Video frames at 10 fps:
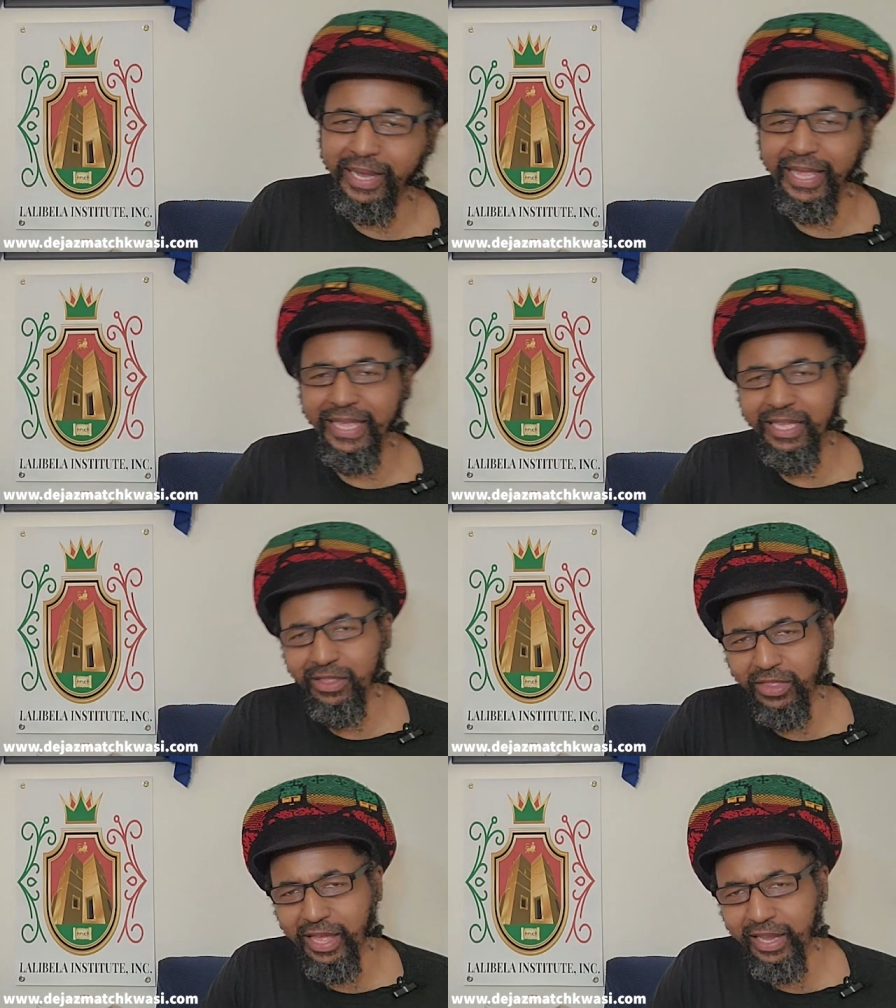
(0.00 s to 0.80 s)
by the
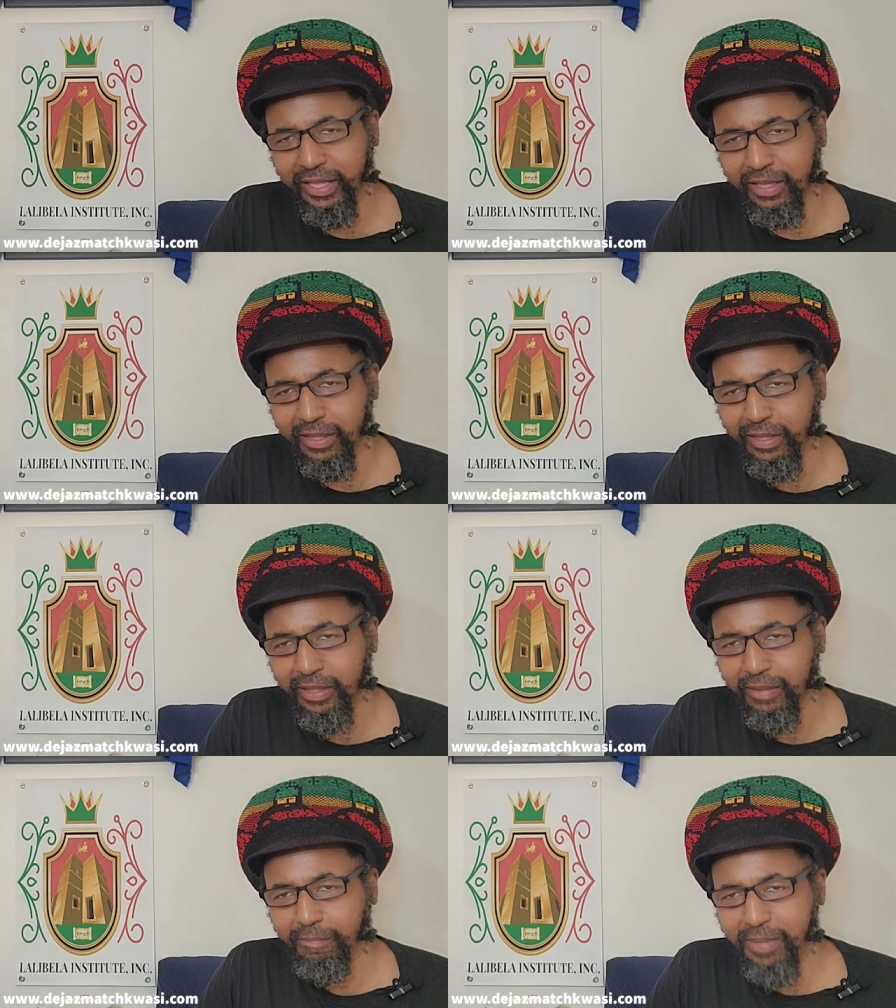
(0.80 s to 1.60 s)
angelic
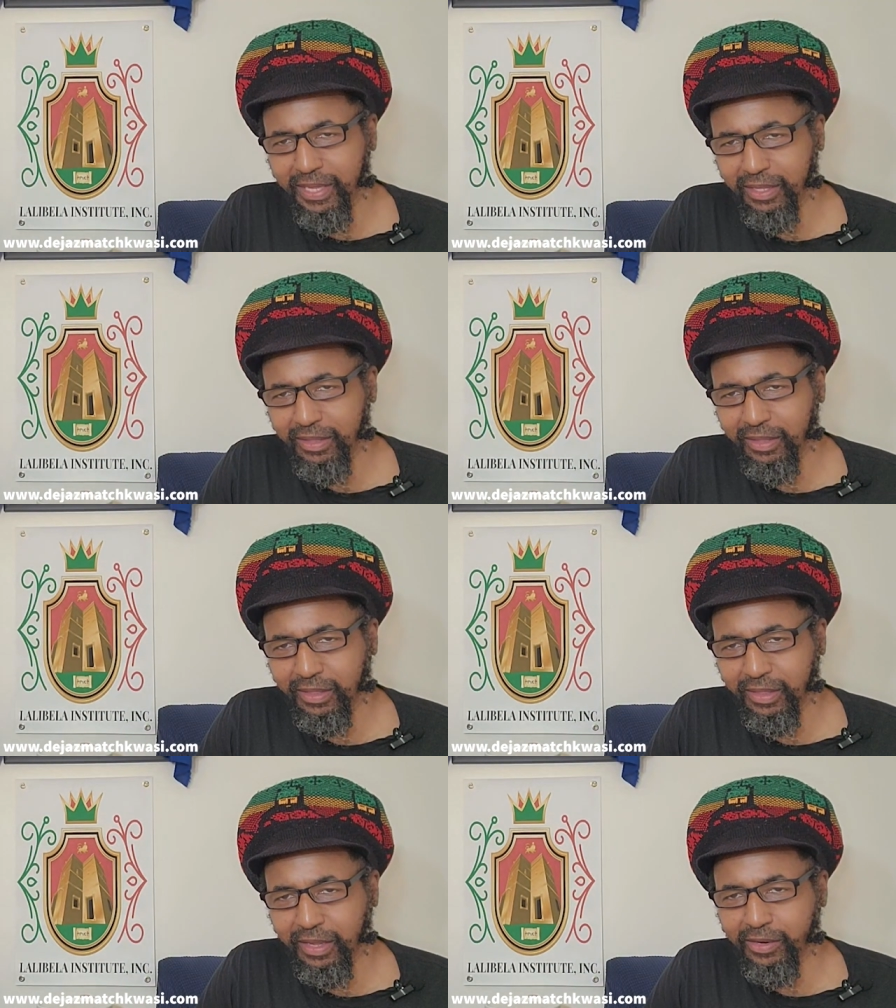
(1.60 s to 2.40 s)

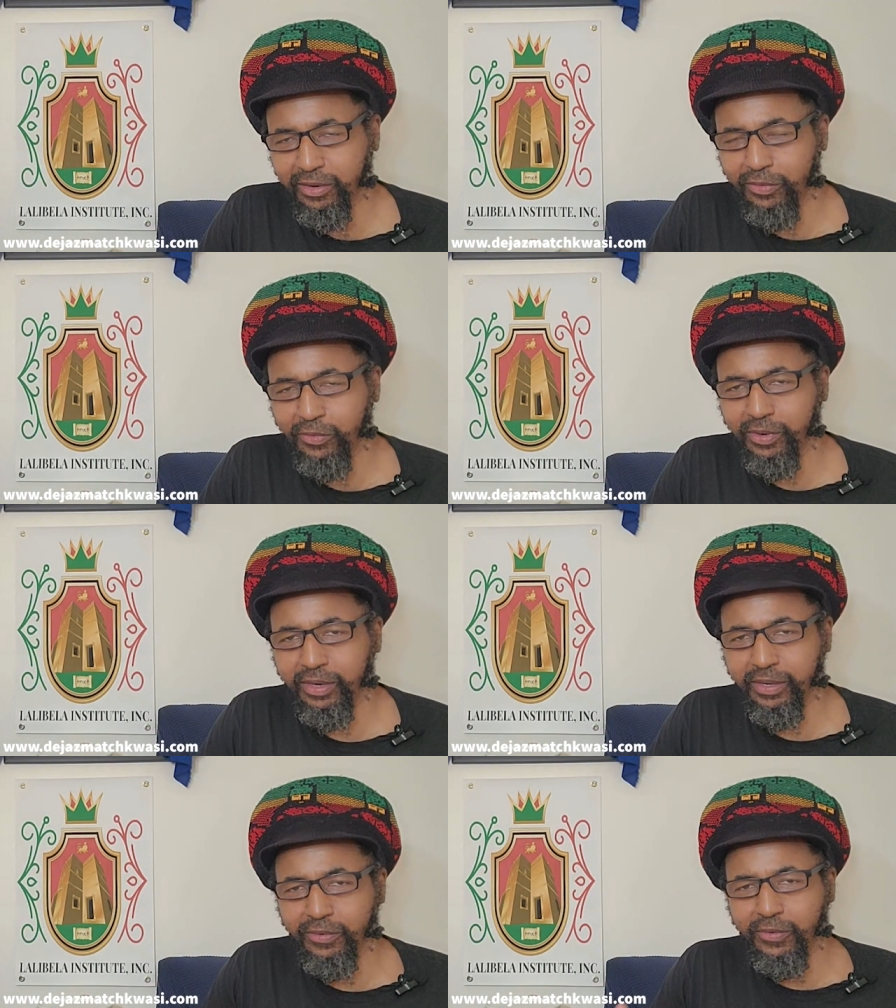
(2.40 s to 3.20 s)
beings under the,
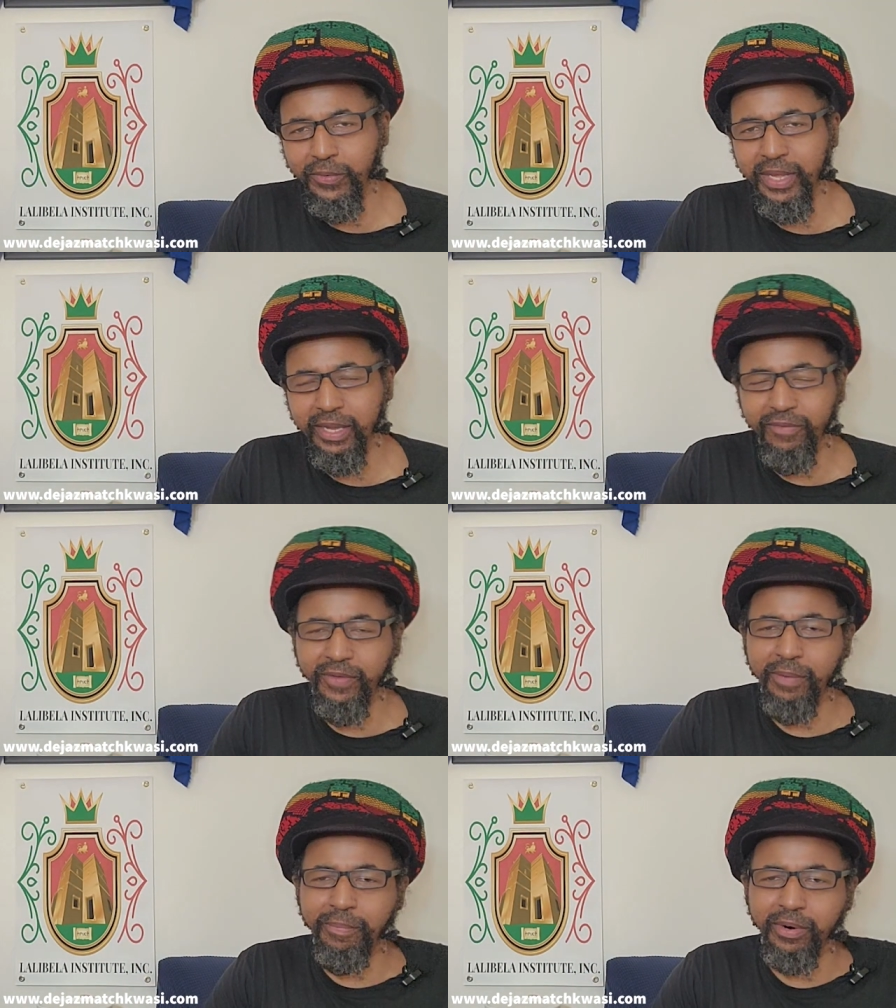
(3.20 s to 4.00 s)
the, the reign
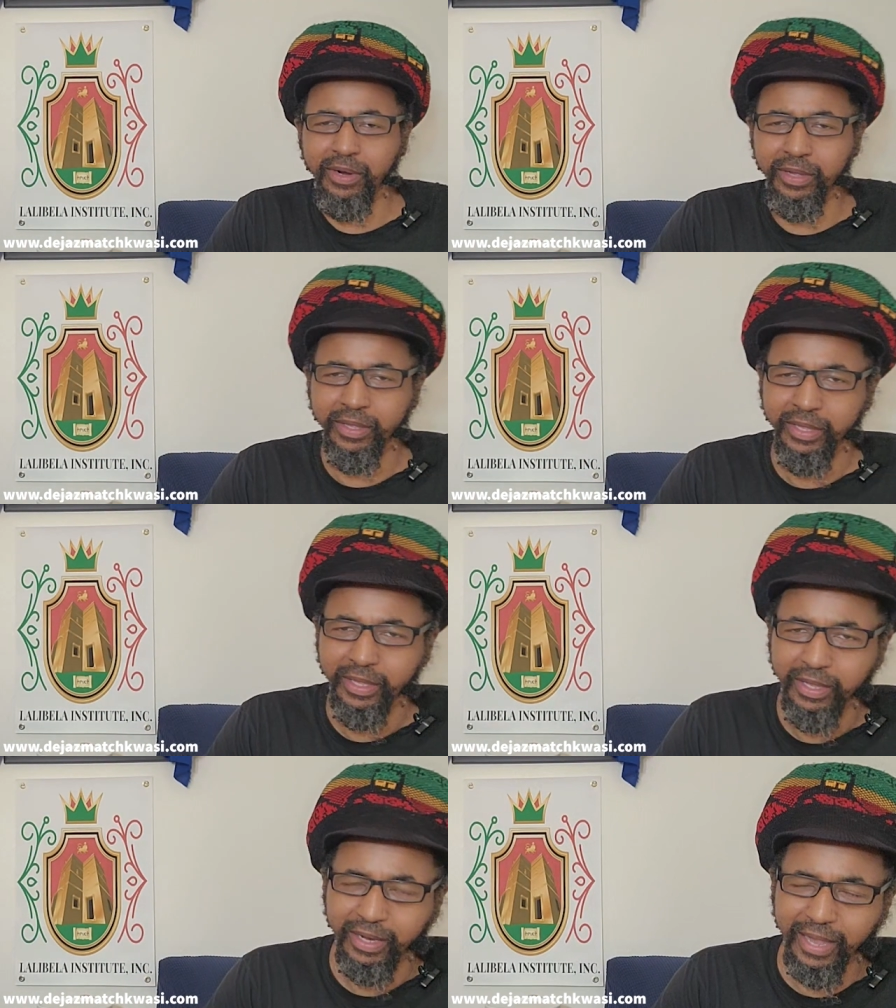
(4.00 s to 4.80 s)
of Emperor
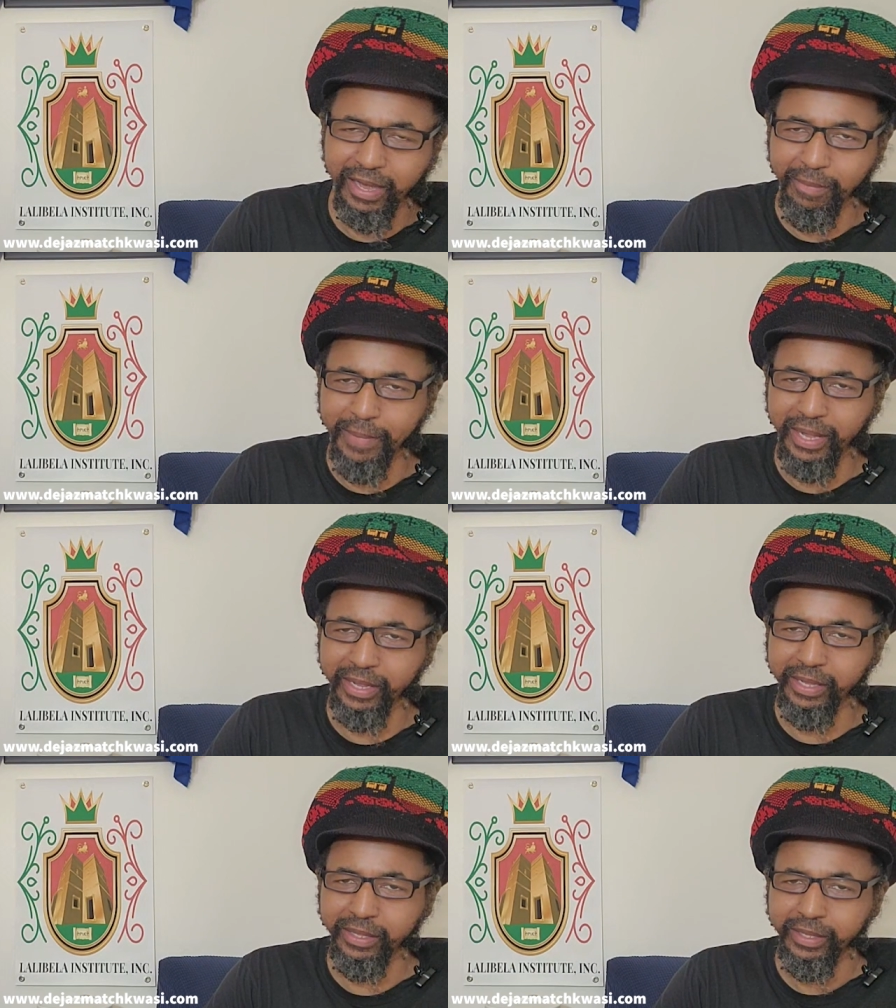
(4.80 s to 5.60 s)

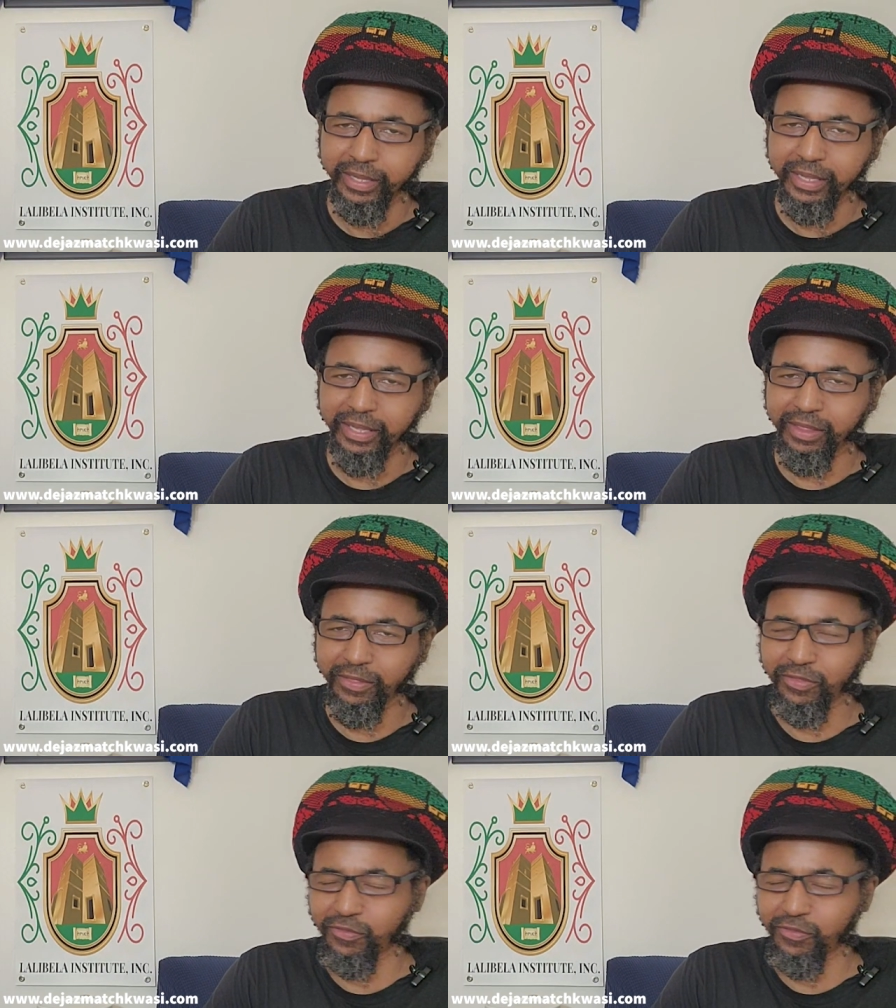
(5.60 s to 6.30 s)
Lalibela is a